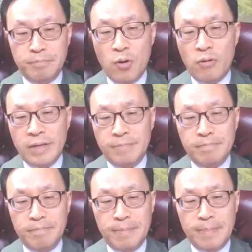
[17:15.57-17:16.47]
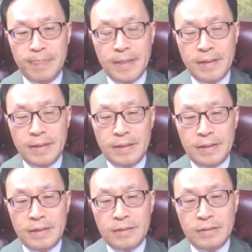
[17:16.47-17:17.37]

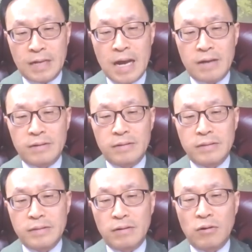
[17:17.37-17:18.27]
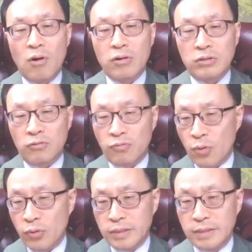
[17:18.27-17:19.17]
The titles Along the
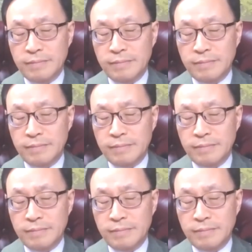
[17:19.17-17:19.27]
Road.